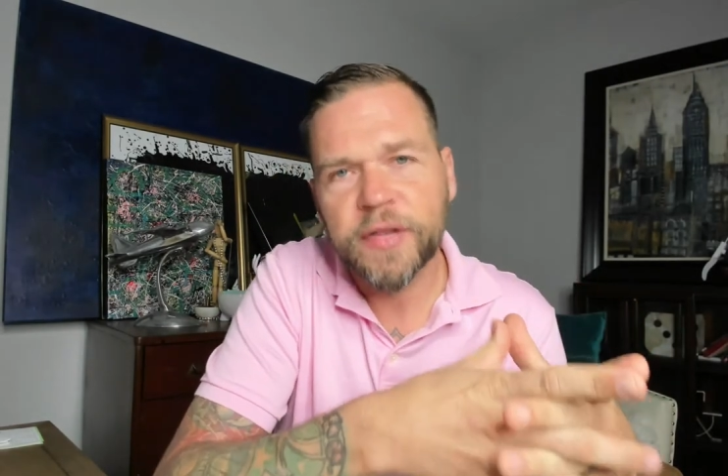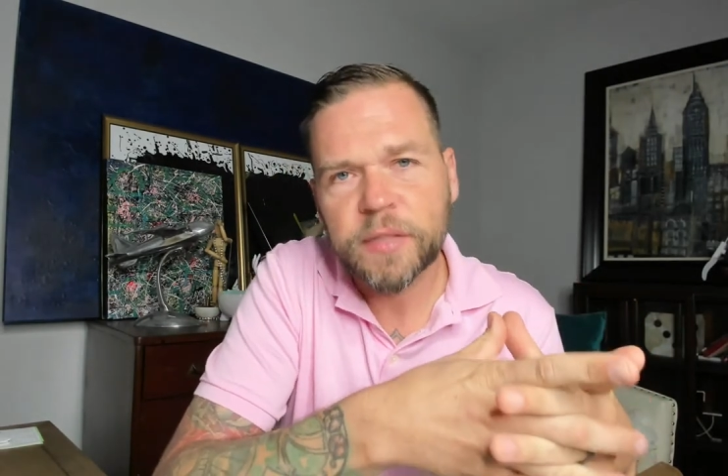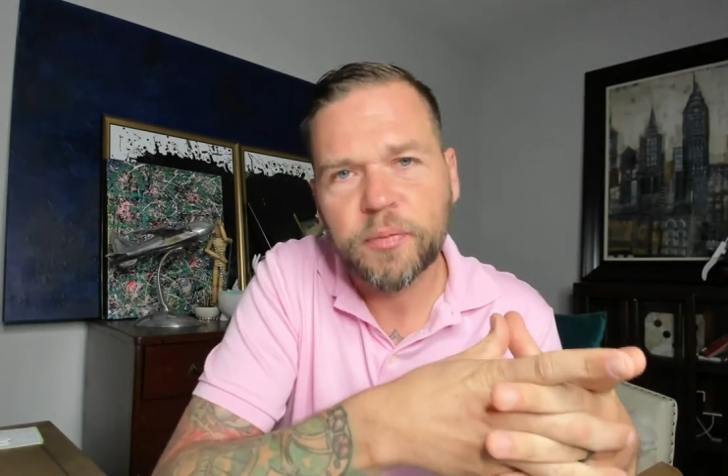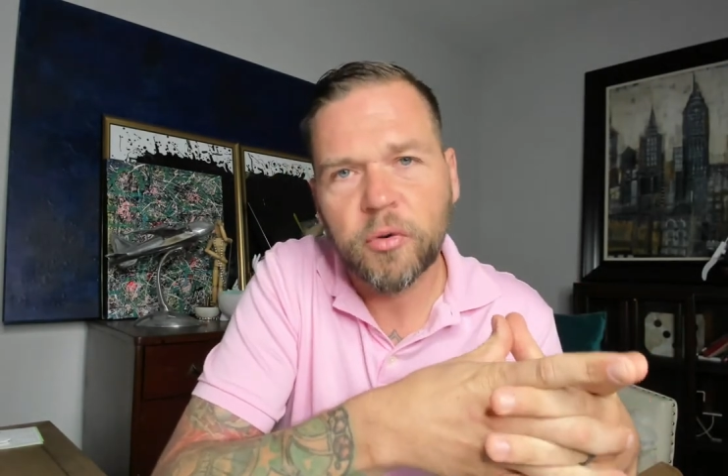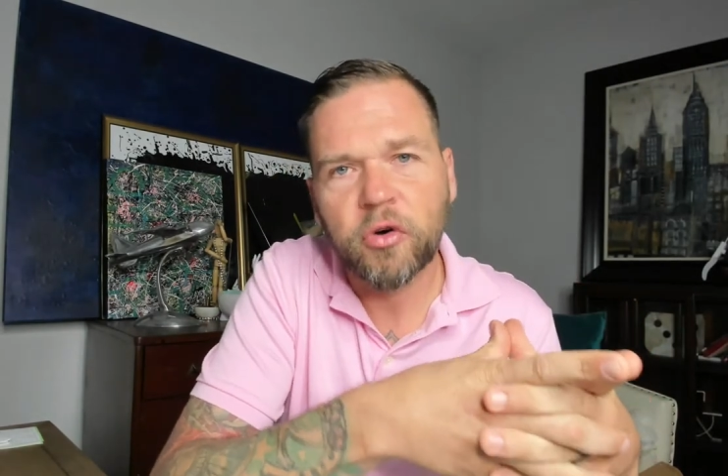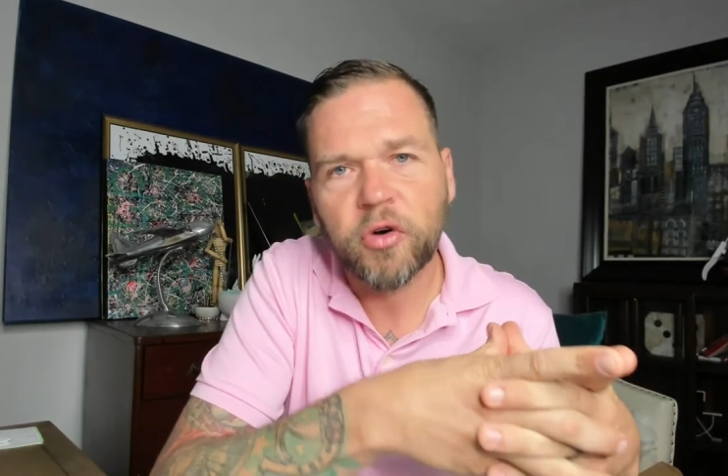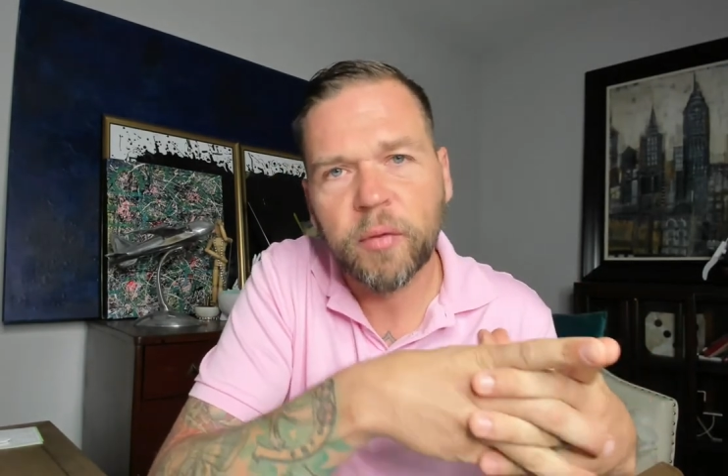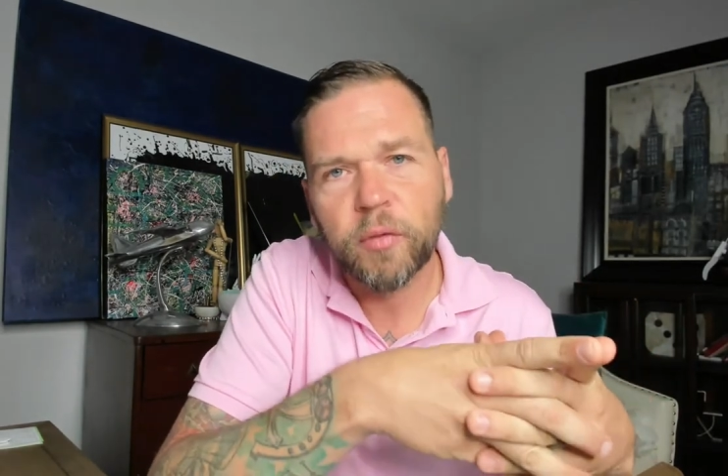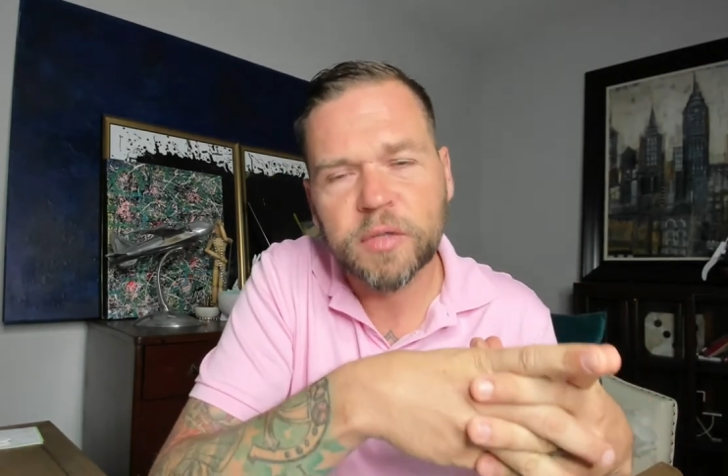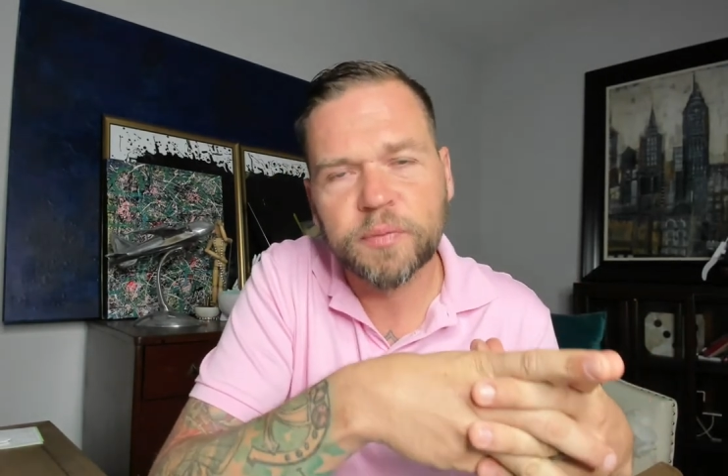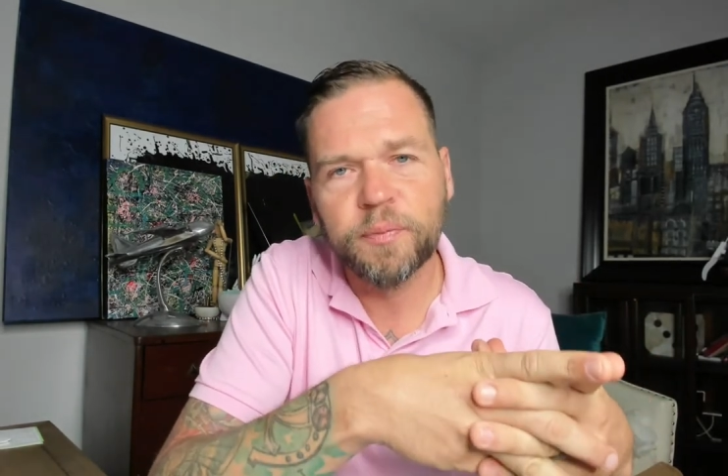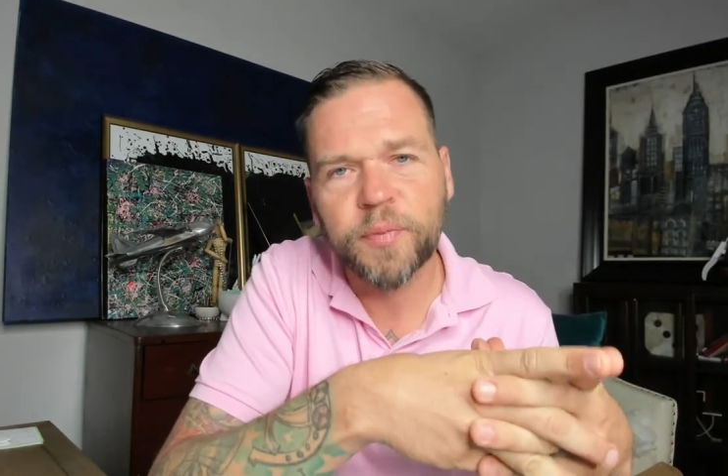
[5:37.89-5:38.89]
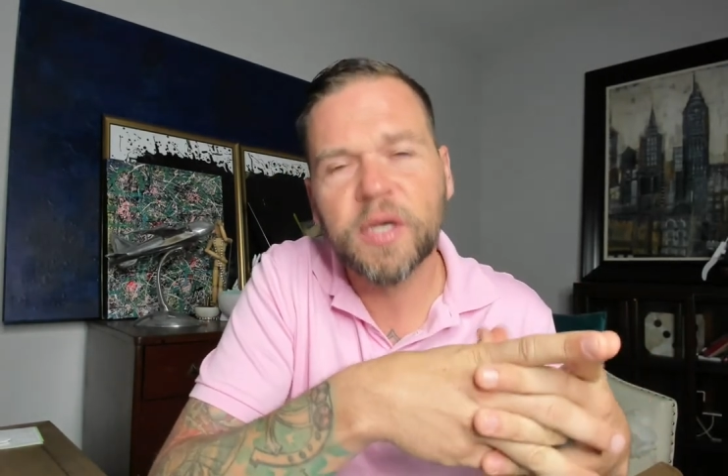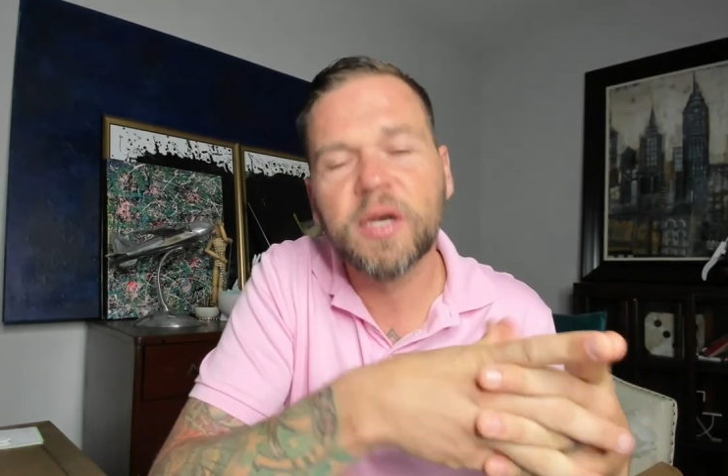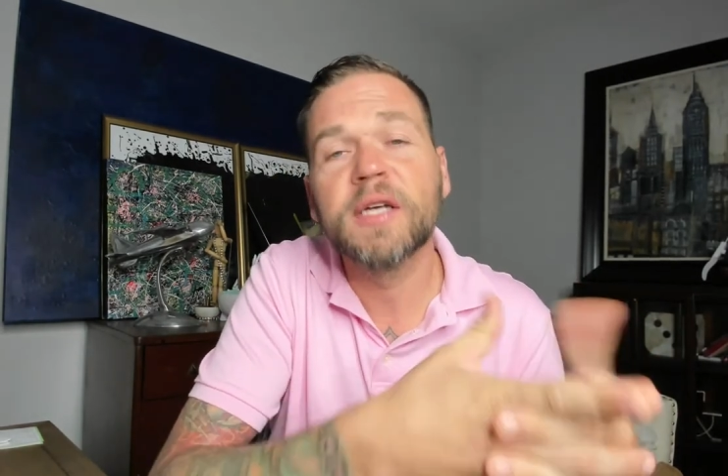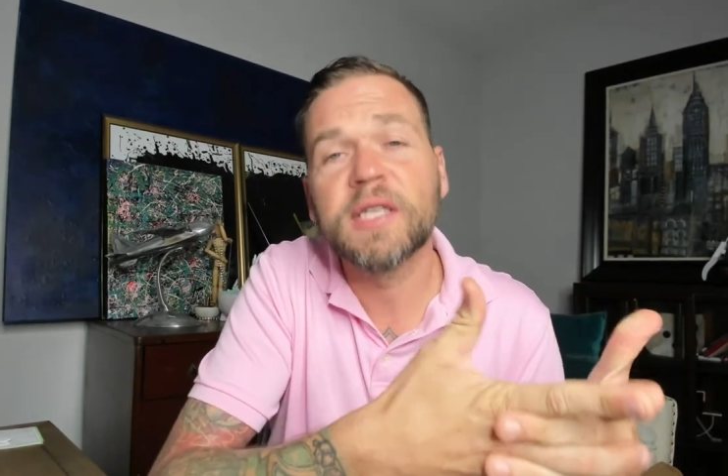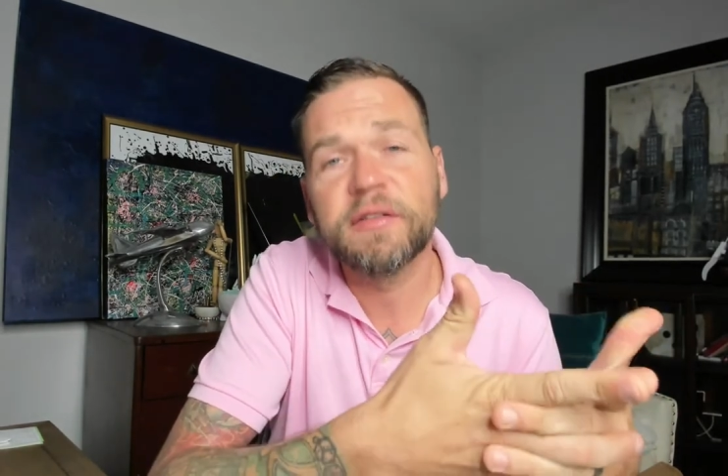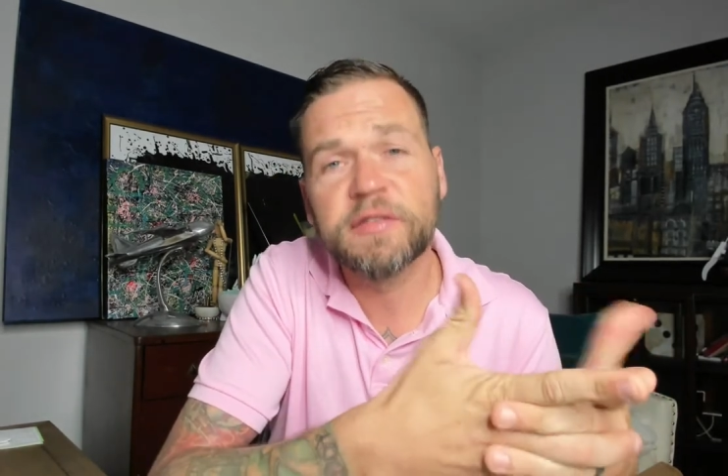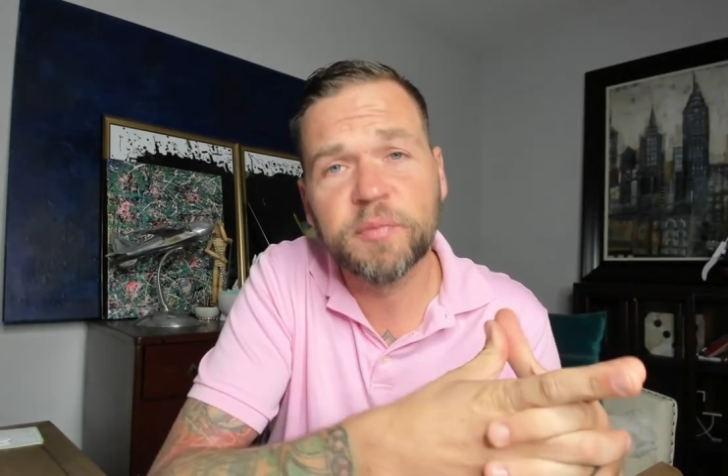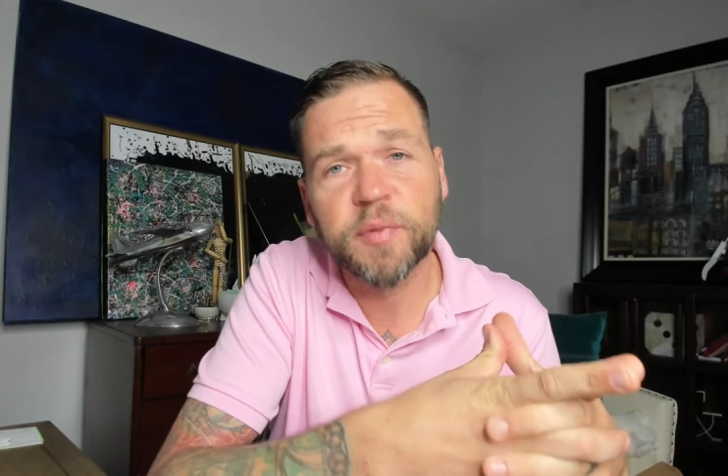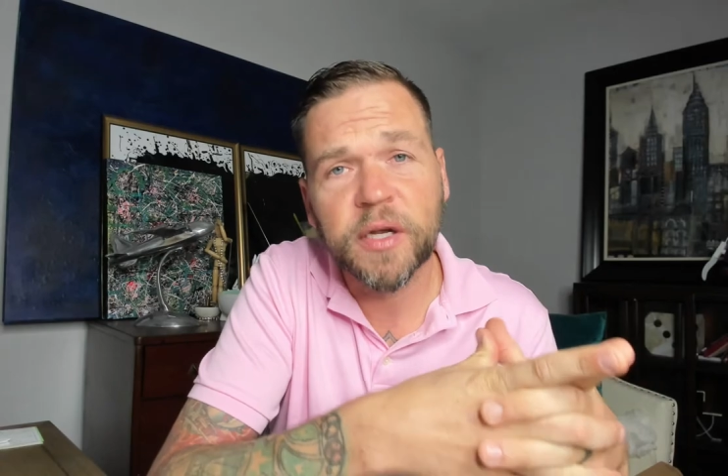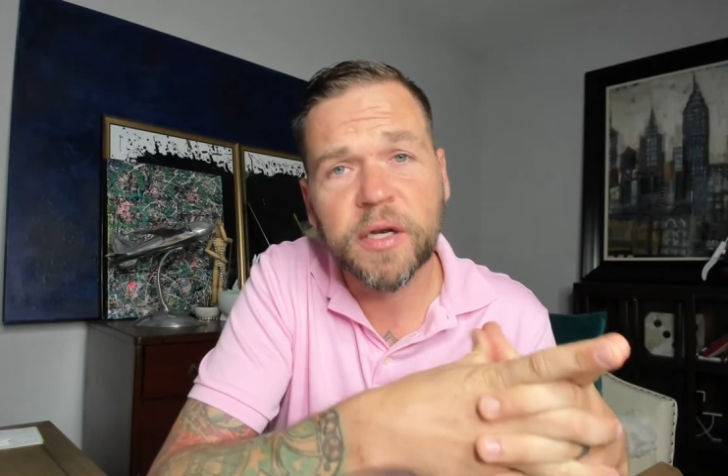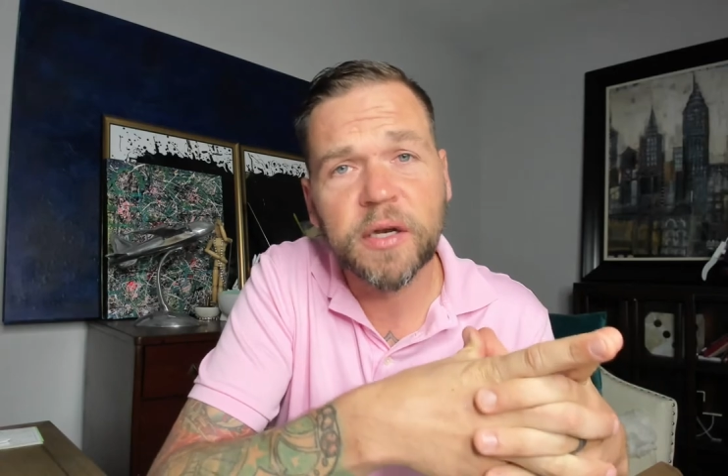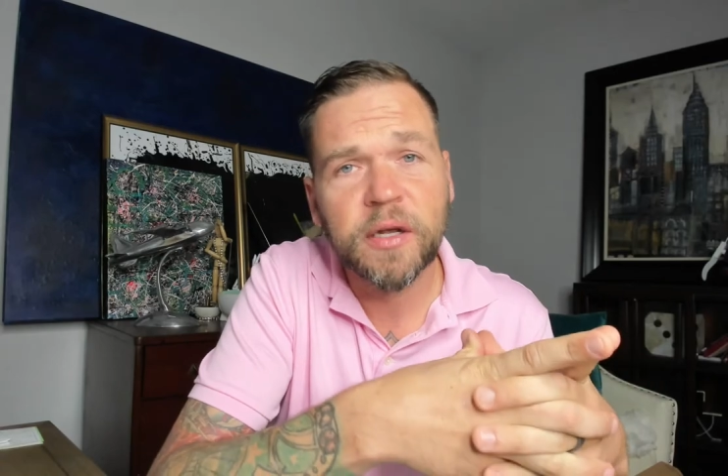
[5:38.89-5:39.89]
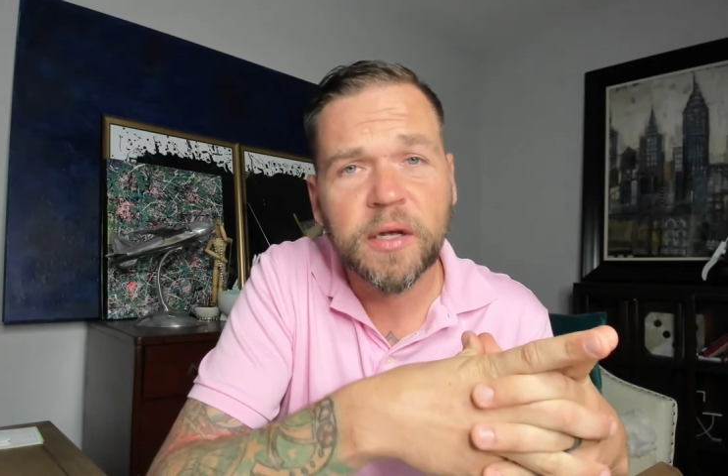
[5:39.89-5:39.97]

this program was because I've spent